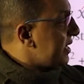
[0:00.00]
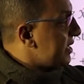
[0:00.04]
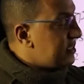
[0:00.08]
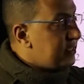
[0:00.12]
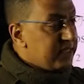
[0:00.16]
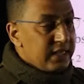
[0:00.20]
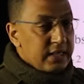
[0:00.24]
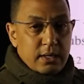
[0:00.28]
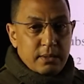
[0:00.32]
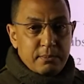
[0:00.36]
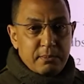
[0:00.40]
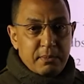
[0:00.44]

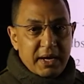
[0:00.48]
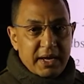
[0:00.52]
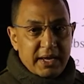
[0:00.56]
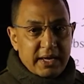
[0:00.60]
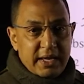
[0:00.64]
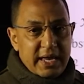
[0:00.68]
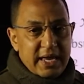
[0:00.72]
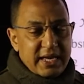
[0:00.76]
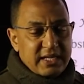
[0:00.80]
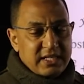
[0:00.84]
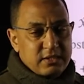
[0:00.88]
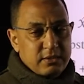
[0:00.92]
x,
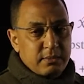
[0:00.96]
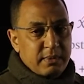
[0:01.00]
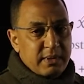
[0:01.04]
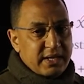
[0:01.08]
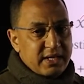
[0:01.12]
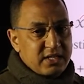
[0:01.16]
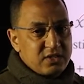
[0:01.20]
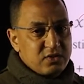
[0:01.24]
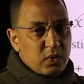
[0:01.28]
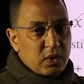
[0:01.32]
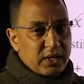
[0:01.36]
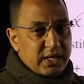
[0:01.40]
x
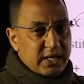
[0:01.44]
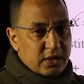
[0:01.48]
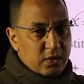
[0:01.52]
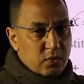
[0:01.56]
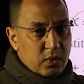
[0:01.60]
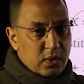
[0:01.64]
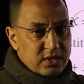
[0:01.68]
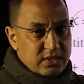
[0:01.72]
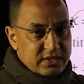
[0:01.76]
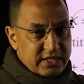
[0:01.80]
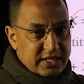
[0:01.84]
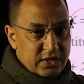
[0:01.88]
minus 1
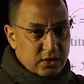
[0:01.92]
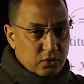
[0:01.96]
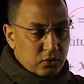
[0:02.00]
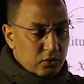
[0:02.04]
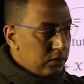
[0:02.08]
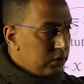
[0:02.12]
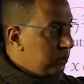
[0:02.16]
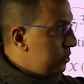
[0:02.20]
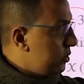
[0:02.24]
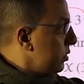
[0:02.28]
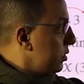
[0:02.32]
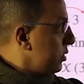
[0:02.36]
equals
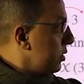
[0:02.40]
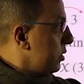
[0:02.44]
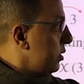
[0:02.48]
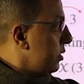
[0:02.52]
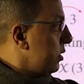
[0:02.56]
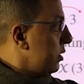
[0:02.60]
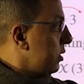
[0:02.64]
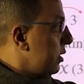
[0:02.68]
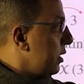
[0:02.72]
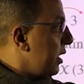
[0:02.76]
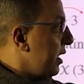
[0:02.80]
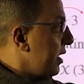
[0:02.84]
0,
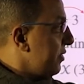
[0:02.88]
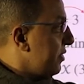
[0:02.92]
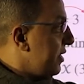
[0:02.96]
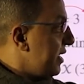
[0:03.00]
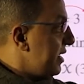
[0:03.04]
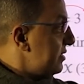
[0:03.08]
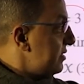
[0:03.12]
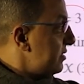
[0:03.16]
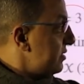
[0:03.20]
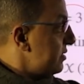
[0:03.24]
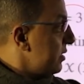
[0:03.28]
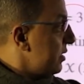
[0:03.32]
like
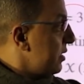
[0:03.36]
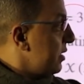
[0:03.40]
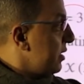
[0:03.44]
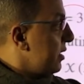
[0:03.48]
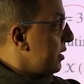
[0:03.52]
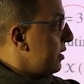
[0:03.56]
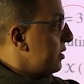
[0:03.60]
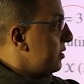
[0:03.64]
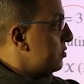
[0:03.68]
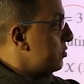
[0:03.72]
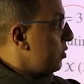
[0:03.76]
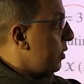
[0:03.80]
this.
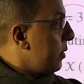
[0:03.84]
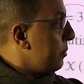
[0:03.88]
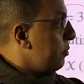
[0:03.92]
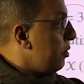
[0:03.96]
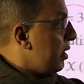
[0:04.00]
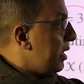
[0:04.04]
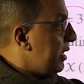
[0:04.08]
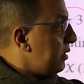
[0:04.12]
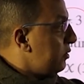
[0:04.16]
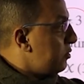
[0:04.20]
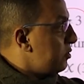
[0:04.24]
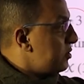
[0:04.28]
So I'm
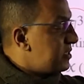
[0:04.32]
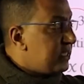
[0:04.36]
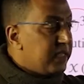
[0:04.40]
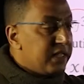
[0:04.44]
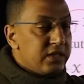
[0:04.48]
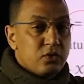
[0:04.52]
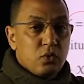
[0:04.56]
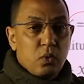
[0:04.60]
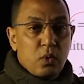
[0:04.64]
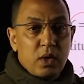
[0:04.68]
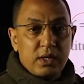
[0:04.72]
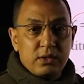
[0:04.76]
going to
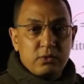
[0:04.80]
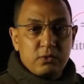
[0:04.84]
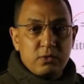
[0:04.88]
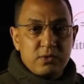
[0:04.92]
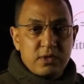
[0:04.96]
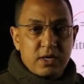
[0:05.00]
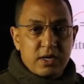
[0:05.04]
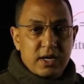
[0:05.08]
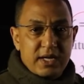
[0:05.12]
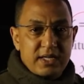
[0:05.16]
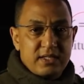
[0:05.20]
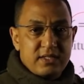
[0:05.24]
send 1 to
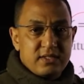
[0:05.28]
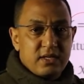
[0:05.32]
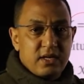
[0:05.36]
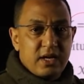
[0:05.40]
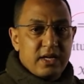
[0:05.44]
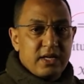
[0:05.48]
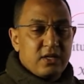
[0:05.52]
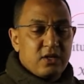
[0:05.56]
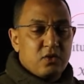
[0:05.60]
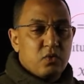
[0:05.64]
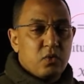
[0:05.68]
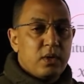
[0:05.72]
the right
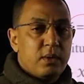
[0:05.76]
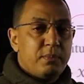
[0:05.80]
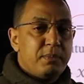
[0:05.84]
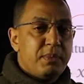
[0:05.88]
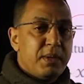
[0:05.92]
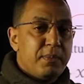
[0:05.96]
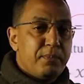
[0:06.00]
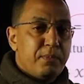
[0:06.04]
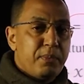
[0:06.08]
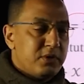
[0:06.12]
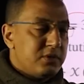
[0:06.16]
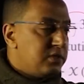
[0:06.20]
side. It will
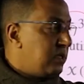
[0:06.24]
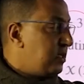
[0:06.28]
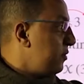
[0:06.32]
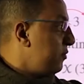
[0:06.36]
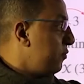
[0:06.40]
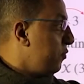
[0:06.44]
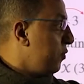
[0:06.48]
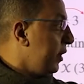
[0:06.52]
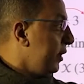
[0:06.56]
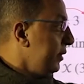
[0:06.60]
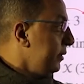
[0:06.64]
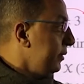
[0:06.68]
be
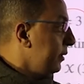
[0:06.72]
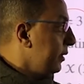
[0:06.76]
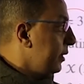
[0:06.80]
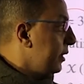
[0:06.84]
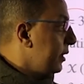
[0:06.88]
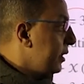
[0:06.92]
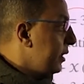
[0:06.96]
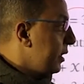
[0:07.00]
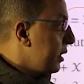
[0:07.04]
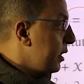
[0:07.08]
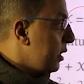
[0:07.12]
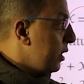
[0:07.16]
positive 1.
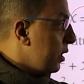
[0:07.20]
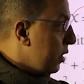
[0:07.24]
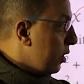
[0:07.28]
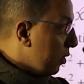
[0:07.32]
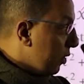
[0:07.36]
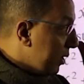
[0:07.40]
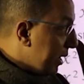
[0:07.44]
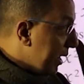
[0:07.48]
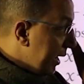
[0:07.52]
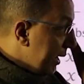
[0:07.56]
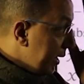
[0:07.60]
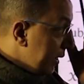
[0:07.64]

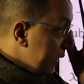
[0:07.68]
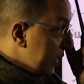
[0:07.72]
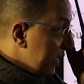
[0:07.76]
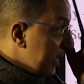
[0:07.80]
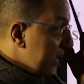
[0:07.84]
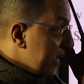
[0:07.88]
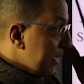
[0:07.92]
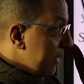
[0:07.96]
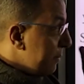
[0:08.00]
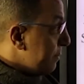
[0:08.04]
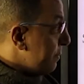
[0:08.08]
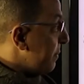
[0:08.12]
Okay,